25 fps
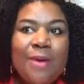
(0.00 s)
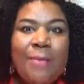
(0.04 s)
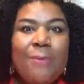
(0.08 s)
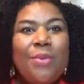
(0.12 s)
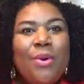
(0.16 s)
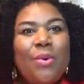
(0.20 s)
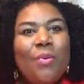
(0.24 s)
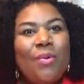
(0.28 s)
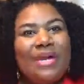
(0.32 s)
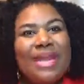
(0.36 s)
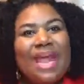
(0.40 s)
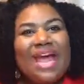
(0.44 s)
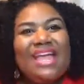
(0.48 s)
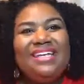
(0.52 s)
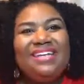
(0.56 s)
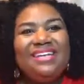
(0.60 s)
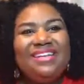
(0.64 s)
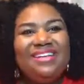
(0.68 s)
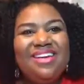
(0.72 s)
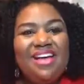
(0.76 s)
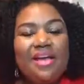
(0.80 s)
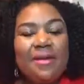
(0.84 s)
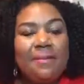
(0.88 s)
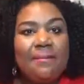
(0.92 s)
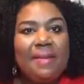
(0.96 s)
But when I
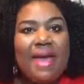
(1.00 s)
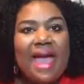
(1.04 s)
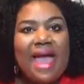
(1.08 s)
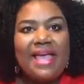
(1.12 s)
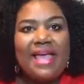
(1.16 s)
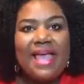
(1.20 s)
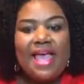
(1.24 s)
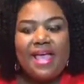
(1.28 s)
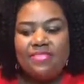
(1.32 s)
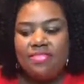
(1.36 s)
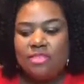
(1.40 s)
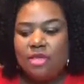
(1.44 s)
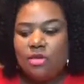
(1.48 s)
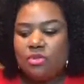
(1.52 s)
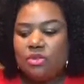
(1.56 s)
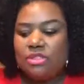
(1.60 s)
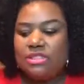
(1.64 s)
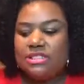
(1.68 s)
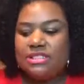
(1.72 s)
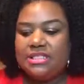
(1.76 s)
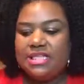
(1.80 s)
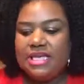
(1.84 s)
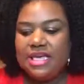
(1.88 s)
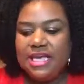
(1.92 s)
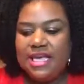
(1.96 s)
look back at those
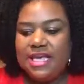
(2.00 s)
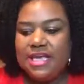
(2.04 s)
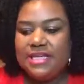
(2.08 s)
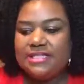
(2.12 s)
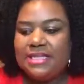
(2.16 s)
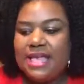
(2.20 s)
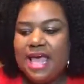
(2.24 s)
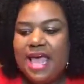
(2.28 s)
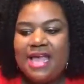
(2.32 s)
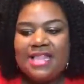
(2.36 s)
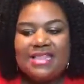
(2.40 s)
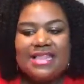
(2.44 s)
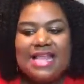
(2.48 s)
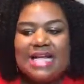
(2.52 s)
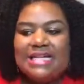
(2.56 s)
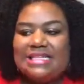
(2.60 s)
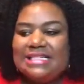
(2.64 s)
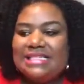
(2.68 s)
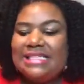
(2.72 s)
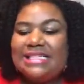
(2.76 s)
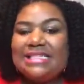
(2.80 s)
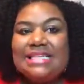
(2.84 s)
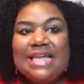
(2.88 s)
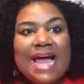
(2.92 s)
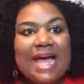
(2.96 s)
things
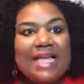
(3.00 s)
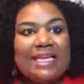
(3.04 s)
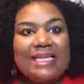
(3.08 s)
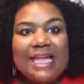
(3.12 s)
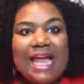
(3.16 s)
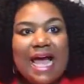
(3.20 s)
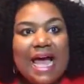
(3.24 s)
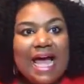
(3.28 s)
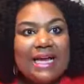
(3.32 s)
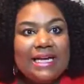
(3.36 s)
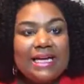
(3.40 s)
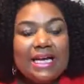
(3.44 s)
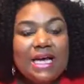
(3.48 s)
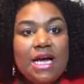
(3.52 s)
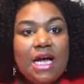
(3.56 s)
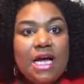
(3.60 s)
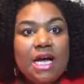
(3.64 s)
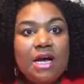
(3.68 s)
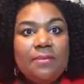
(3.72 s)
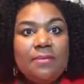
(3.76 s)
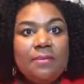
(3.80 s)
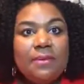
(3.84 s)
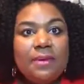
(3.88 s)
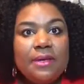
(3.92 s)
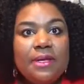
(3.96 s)
that did not line
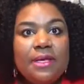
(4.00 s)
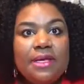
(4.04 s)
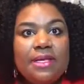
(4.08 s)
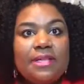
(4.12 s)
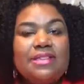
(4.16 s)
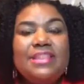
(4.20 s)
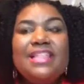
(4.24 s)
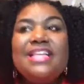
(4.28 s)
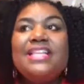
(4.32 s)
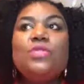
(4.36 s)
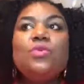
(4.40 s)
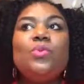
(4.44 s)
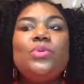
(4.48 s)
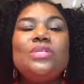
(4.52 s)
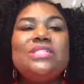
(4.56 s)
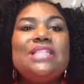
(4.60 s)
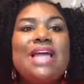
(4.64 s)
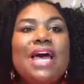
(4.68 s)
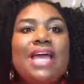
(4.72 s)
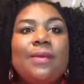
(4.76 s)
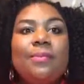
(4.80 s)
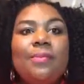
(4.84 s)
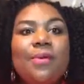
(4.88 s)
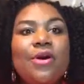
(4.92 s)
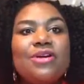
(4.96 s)
up, this was
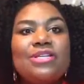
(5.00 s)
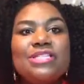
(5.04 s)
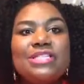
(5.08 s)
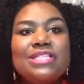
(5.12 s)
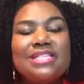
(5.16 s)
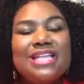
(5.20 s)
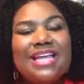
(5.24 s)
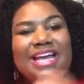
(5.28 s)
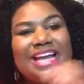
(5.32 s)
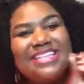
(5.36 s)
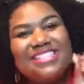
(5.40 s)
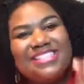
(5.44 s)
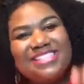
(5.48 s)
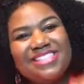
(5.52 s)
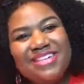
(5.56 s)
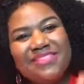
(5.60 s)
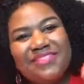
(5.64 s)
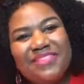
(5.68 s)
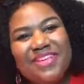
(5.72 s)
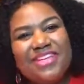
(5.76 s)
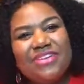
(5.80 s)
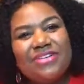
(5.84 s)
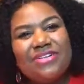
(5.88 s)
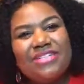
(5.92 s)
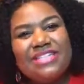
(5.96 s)
not a person that I should have
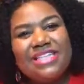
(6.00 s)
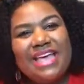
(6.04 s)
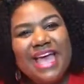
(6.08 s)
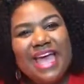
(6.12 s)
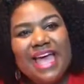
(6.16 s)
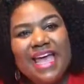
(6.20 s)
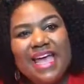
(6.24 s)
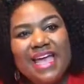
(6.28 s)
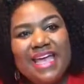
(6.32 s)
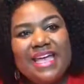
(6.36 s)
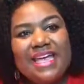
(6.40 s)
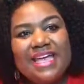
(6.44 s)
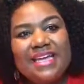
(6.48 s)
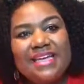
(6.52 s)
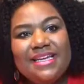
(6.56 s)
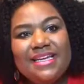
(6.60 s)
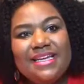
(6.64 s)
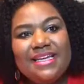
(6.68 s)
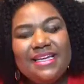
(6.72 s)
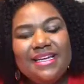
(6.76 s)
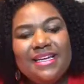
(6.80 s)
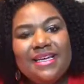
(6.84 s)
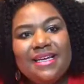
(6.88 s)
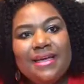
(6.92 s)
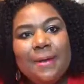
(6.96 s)

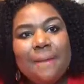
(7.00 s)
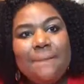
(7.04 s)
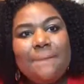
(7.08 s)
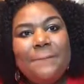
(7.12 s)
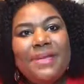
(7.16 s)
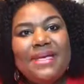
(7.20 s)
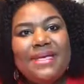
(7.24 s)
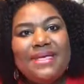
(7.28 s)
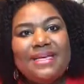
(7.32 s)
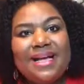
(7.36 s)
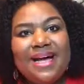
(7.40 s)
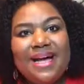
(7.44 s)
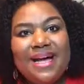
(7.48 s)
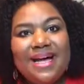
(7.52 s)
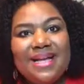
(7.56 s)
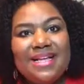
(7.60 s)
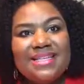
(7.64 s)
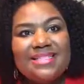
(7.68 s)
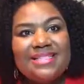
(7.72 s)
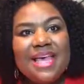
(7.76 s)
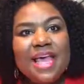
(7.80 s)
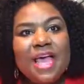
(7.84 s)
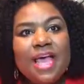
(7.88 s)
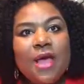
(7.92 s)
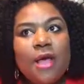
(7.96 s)
entertained,
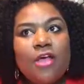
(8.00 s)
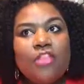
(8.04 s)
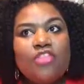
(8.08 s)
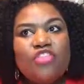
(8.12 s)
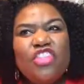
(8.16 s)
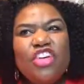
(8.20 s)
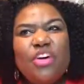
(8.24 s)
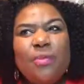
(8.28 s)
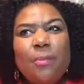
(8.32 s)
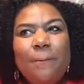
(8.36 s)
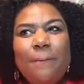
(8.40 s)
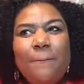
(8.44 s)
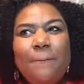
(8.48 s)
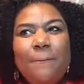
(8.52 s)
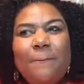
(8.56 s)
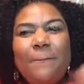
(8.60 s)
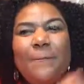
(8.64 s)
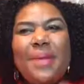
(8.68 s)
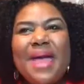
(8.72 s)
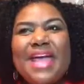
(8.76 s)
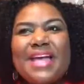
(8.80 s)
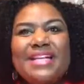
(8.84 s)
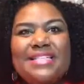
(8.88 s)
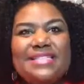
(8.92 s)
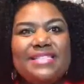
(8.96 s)
because the
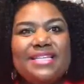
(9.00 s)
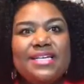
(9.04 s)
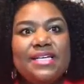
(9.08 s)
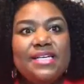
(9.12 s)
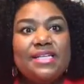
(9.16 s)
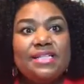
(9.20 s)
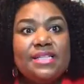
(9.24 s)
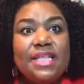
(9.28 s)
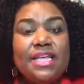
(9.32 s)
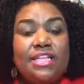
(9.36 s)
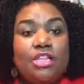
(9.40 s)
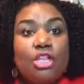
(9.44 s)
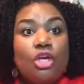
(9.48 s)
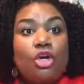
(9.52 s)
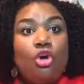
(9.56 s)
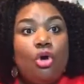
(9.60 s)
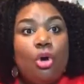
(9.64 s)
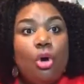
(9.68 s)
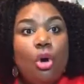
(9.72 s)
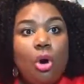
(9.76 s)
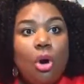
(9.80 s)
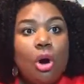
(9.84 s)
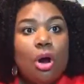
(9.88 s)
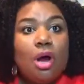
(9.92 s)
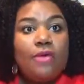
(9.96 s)
basic, like the
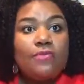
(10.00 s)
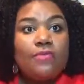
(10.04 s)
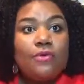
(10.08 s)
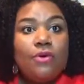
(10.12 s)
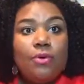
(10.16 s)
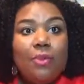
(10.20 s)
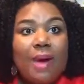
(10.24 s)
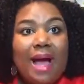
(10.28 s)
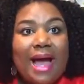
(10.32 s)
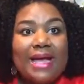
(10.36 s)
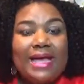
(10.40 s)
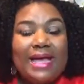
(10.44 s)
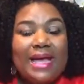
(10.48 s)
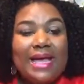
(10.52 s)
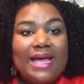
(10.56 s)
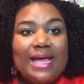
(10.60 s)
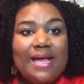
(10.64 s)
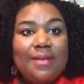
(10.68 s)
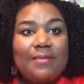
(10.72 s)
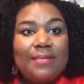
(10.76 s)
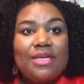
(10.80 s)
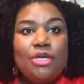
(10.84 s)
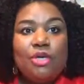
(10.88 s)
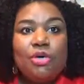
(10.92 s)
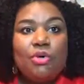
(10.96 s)
core of who I
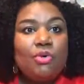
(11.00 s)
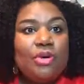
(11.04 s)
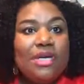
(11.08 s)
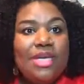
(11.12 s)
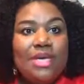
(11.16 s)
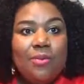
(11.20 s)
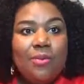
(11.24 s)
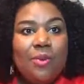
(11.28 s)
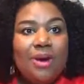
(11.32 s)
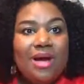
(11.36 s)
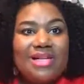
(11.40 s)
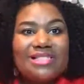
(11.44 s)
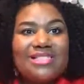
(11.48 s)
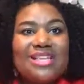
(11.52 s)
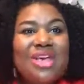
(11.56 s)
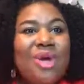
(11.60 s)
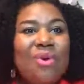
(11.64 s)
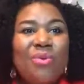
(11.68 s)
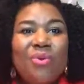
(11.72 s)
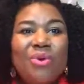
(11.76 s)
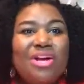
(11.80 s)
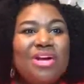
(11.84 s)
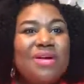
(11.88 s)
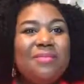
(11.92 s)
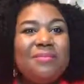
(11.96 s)
am and who he was
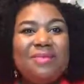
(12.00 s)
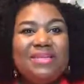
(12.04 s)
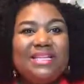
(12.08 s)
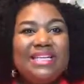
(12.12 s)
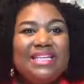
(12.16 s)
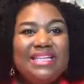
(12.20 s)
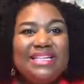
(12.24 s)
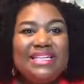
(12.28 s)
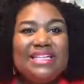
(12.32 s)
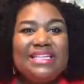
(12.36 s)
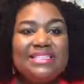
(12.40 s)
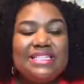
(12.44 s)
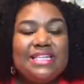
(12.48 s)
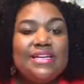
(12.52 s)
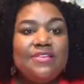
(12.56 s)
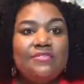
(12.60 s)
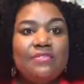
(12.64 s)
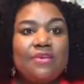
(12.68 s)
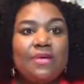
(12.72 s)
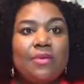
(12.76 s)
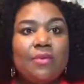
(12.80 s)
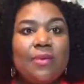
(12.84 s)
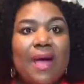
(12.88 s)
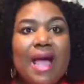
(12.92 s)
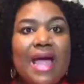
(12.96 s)
were completely
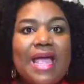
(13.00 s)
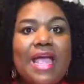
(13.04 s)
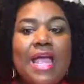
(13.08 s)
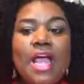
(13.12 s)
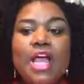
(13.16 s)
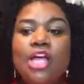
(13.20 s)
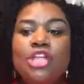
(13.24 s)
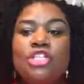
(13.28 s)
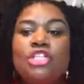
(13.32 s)
different, right?